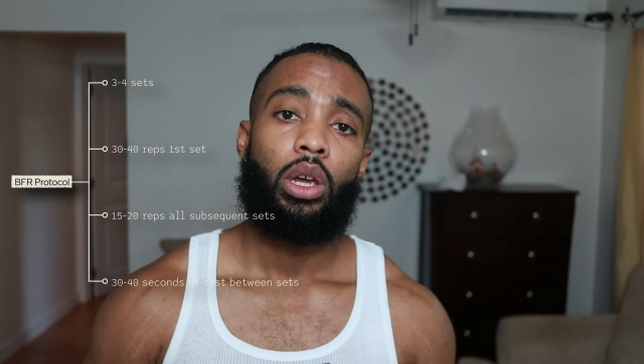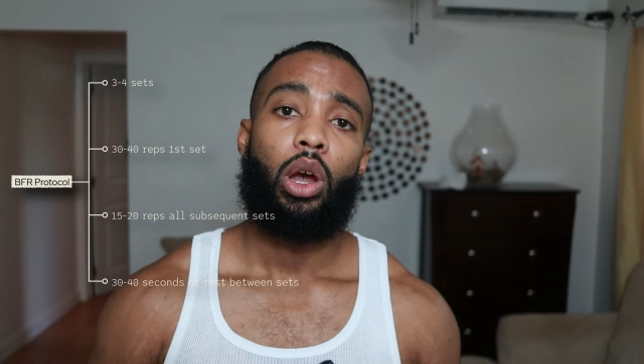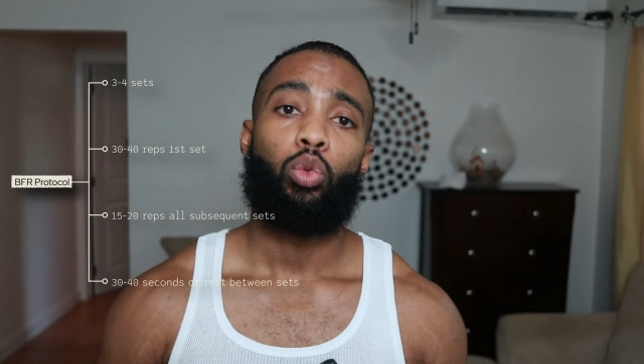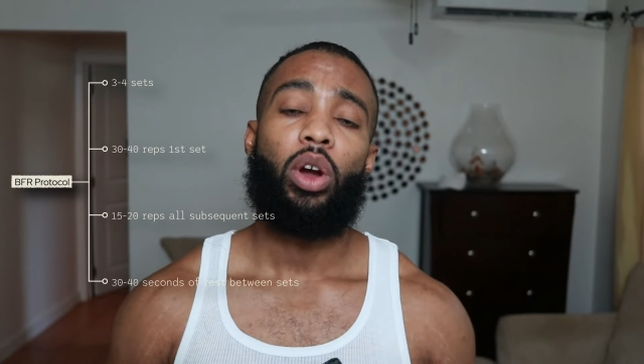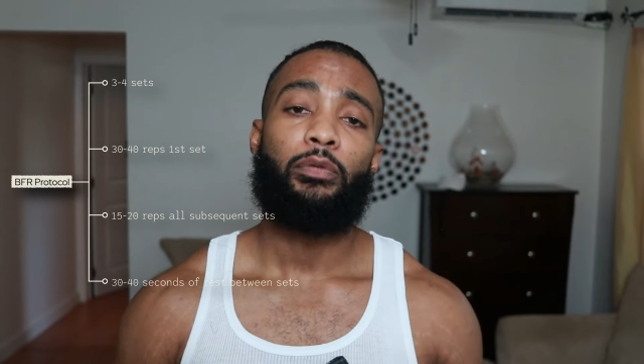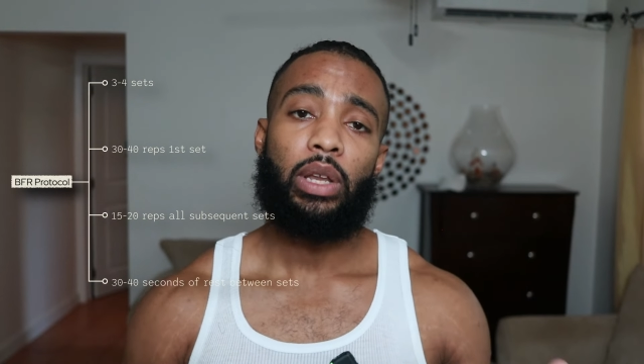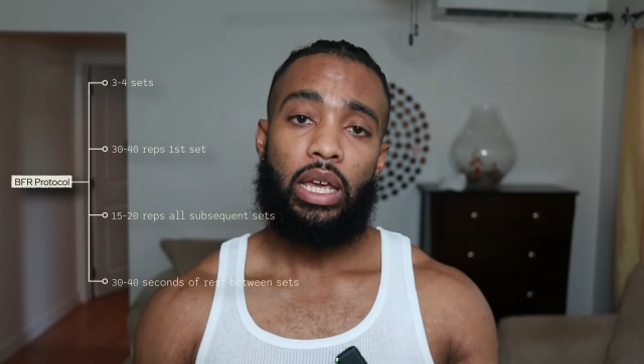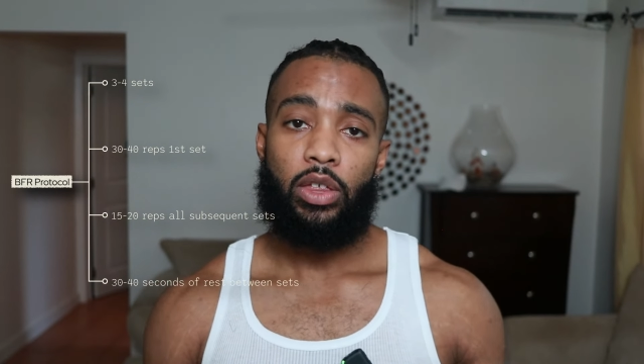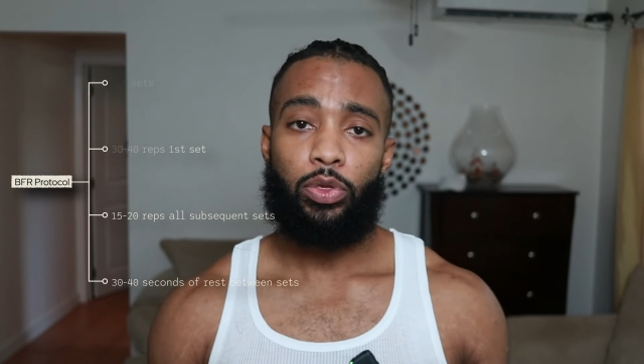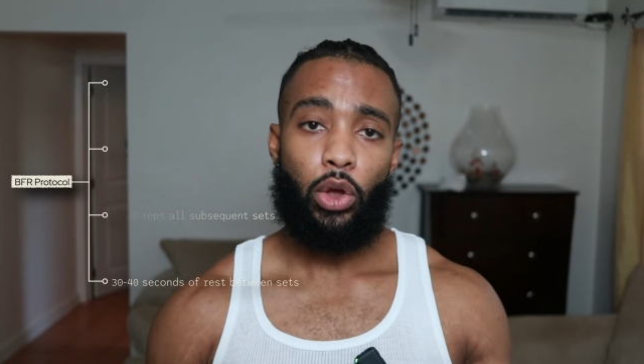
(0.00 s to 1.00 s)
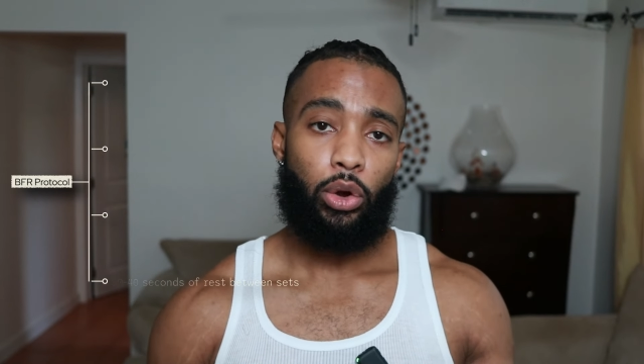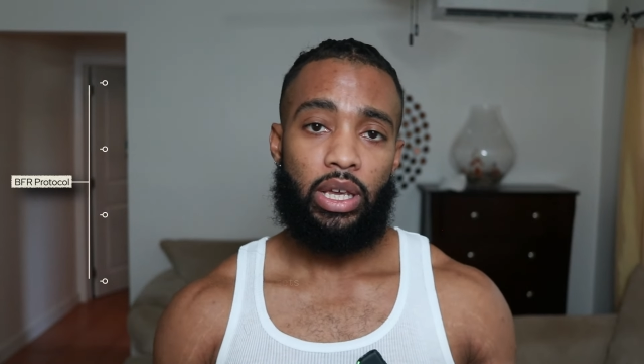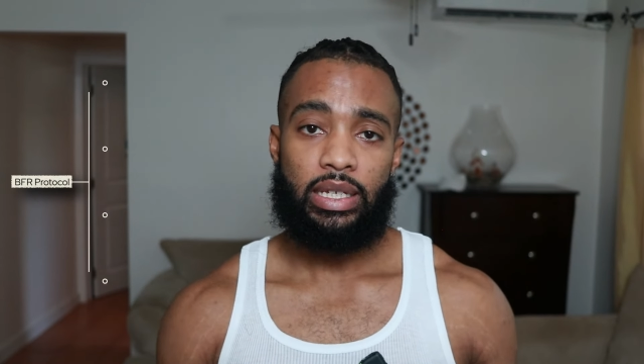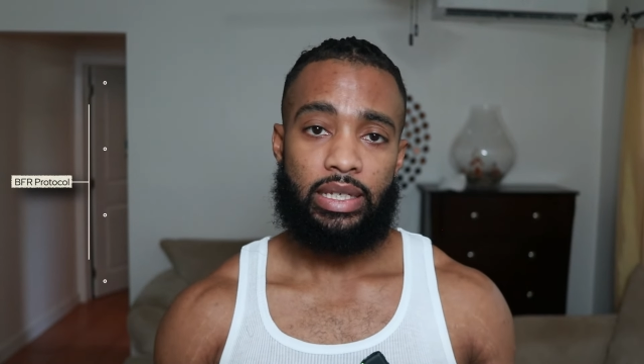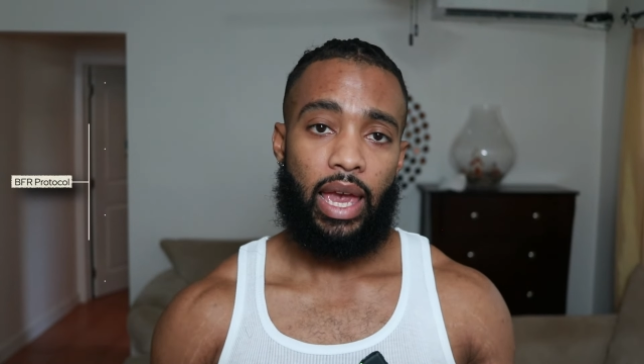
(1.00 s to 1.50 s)
Roughly
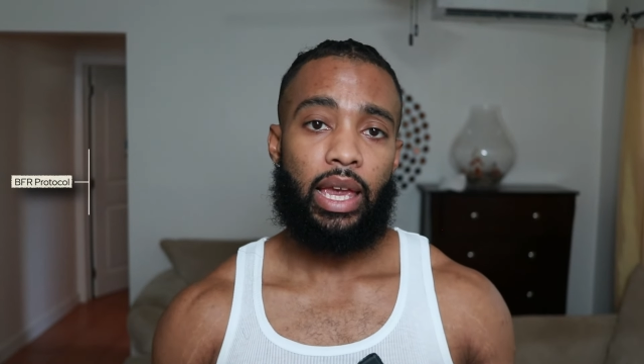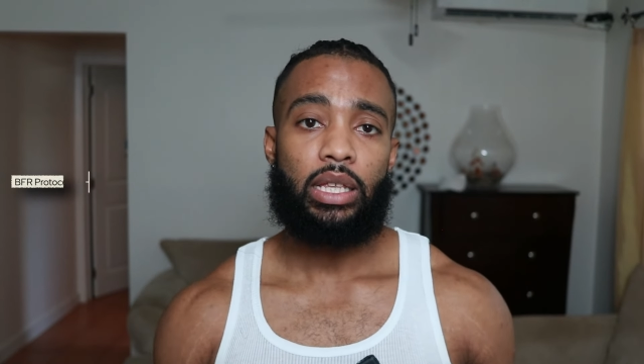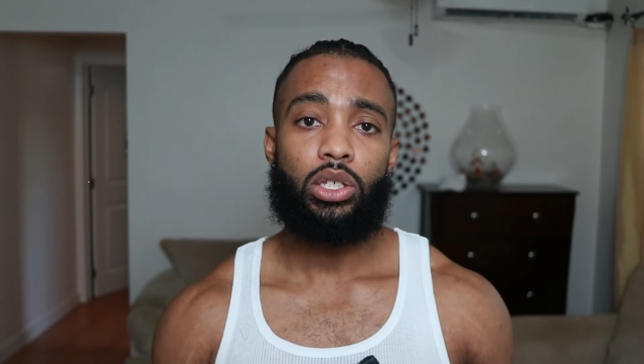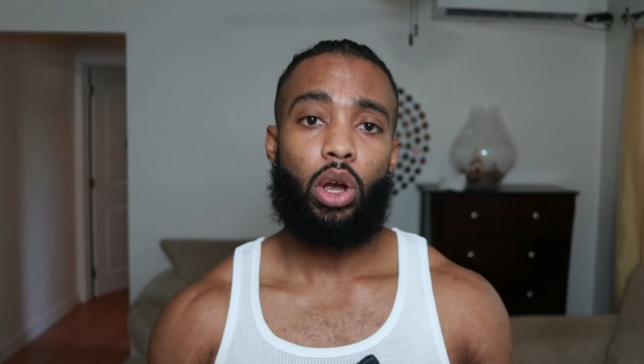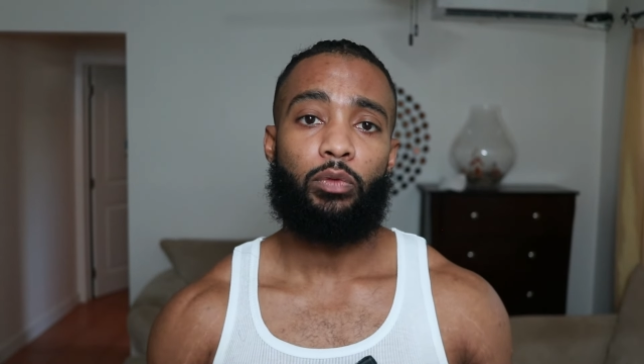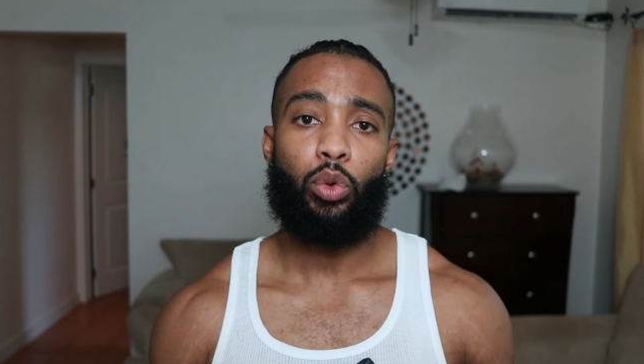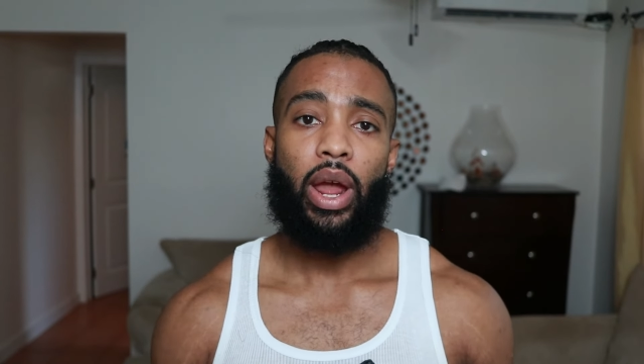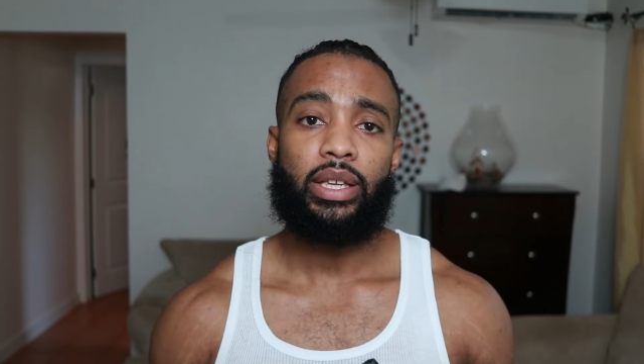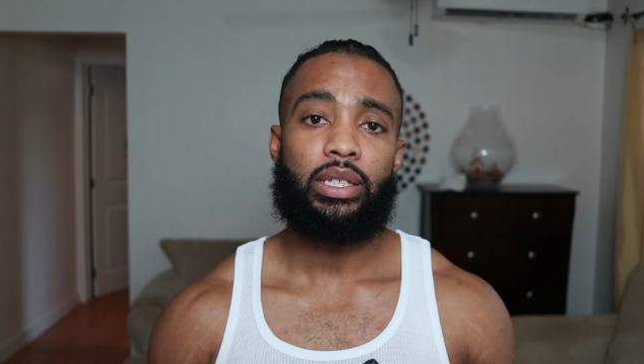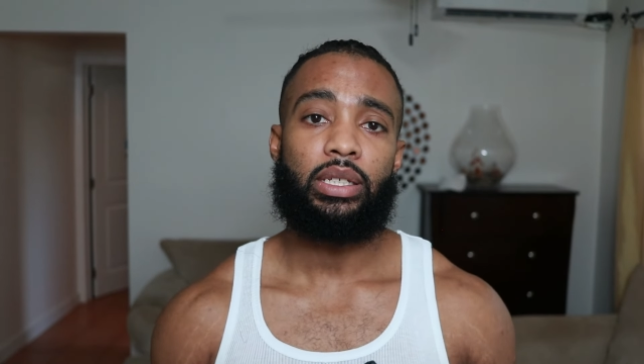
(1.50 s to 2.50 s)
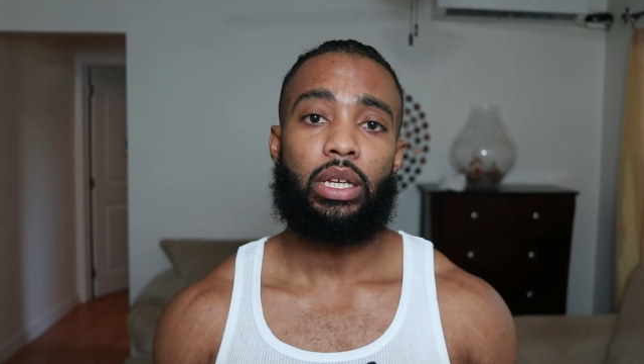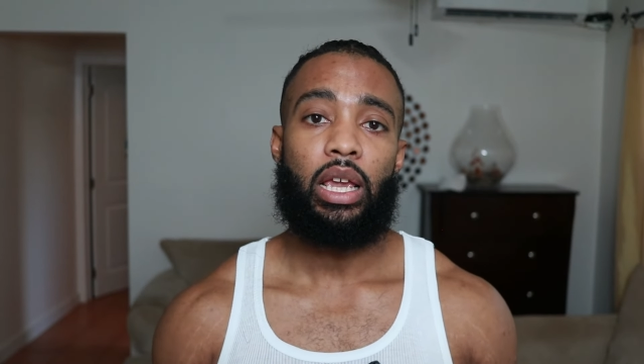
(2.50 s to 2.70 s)
30 seconds of rest